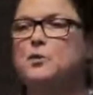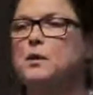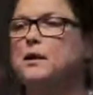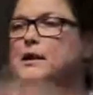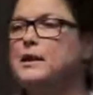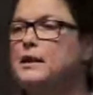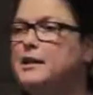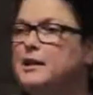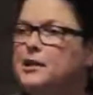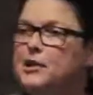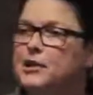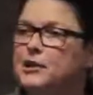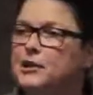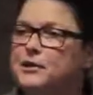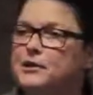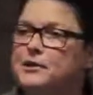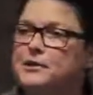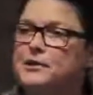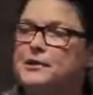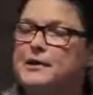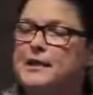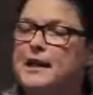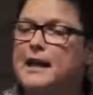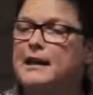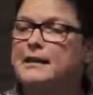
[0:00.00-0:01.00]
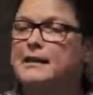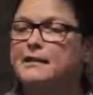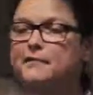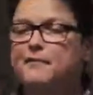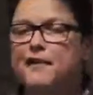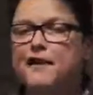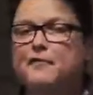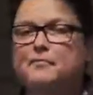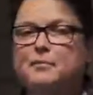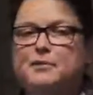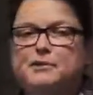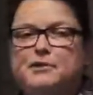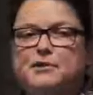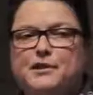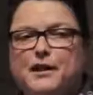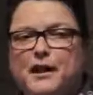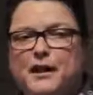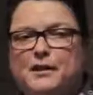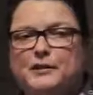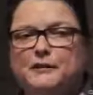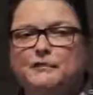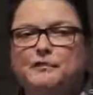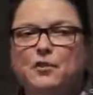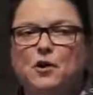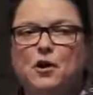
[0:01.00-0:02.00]
20 years,
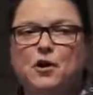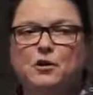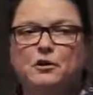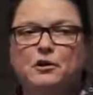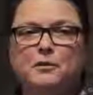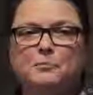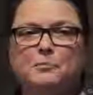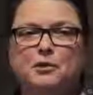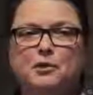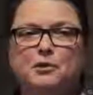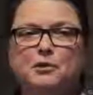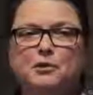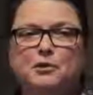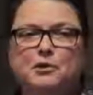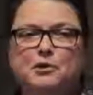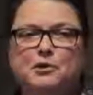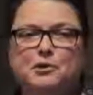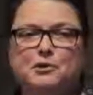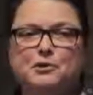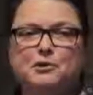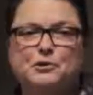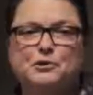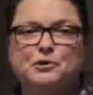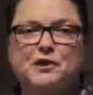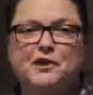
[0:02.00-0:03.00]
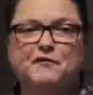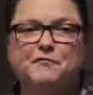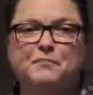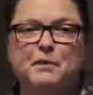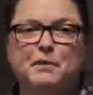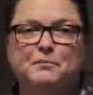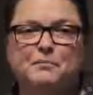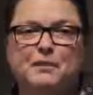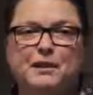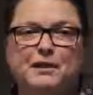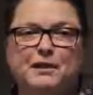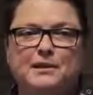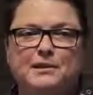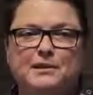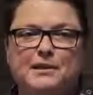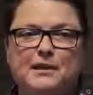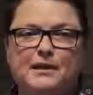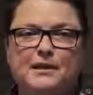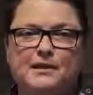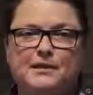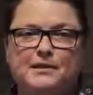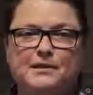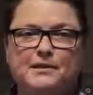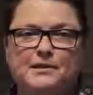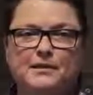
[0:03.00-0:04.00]
95% of all computer users have been
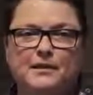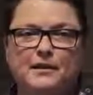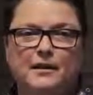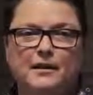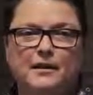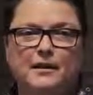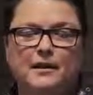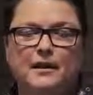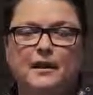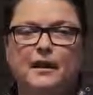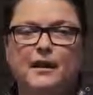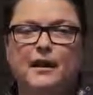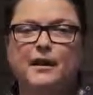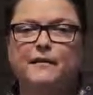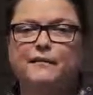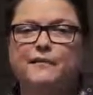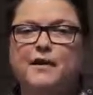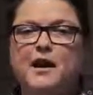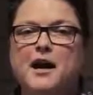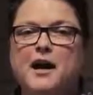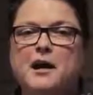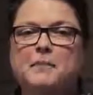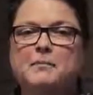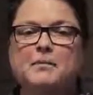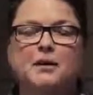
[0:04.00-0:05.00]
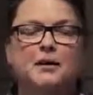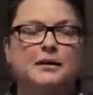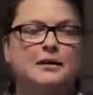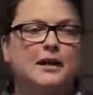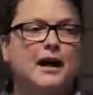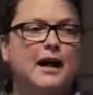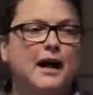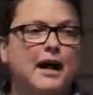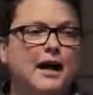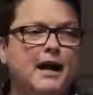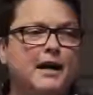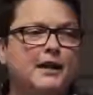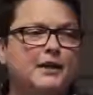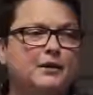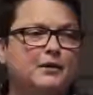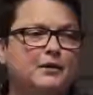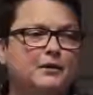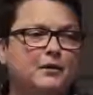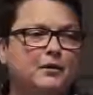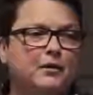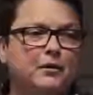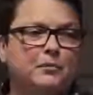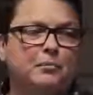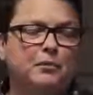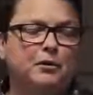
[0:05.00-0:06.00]
PCs. If I'm a guy
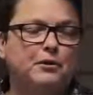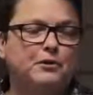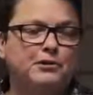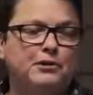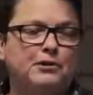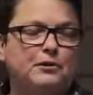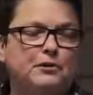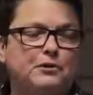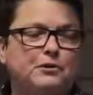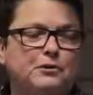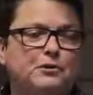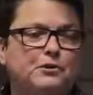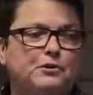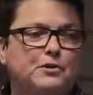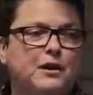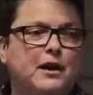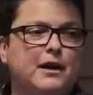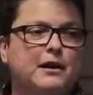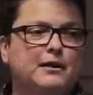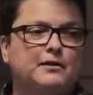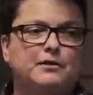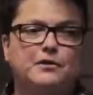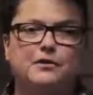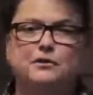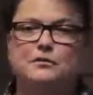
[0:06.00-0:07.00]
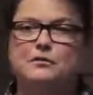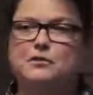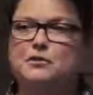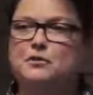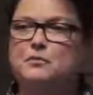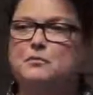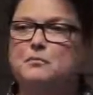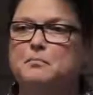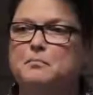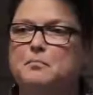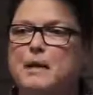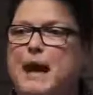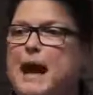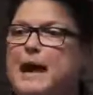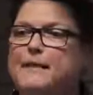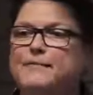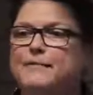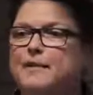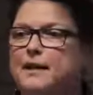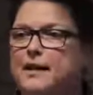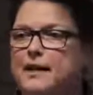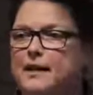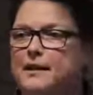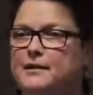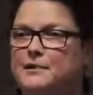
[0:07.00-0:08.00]
or a person who's trying to do bad
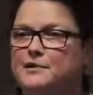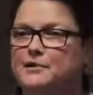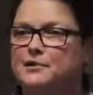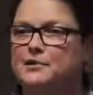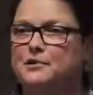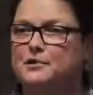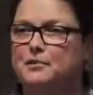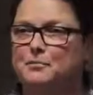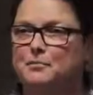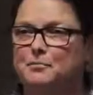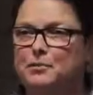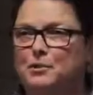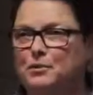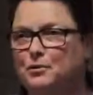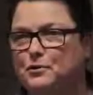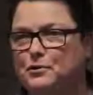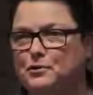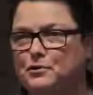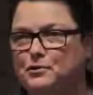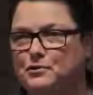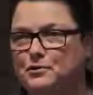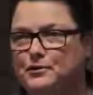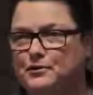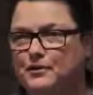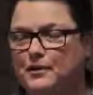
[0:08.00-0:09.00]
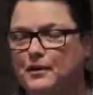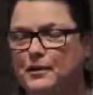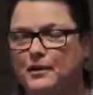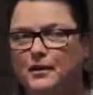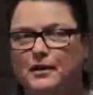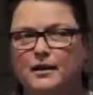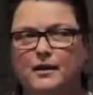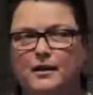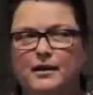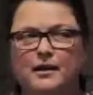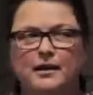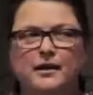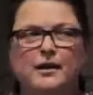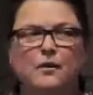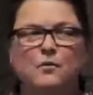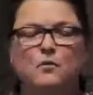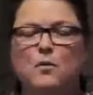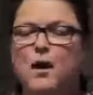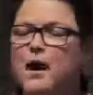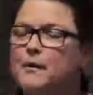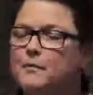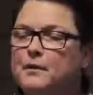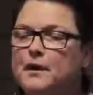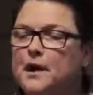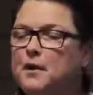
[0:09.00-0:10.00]
things to computers,
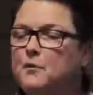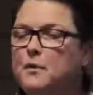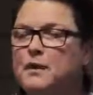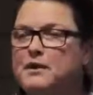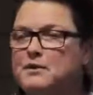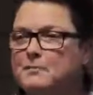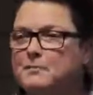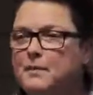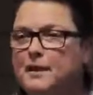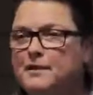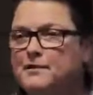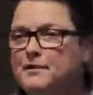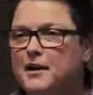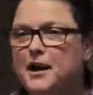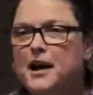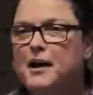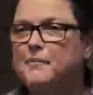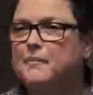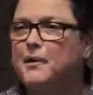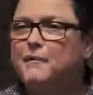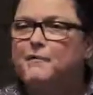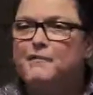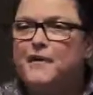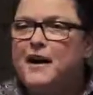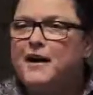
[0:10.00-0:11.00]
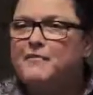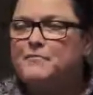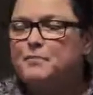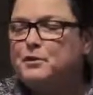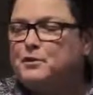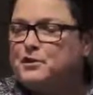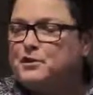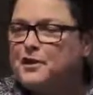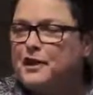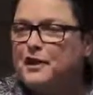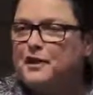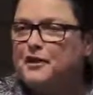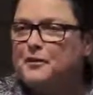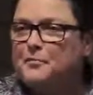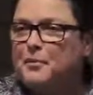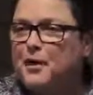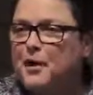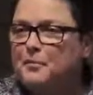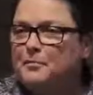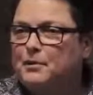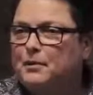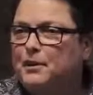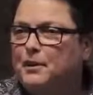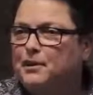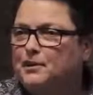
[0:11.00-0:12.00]
why would I waste my time on 5% of the
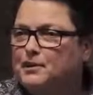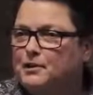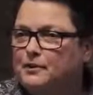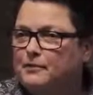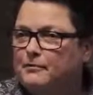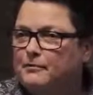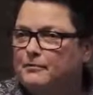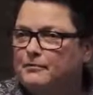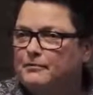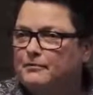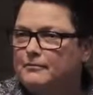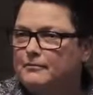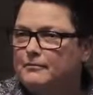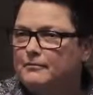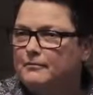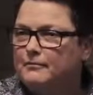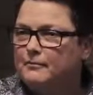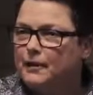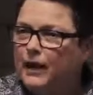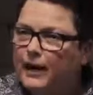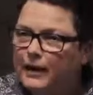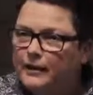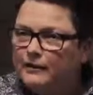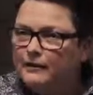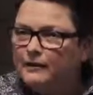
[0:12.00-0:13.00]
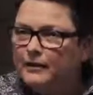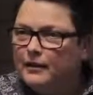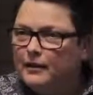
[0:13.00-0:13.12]
population? Right?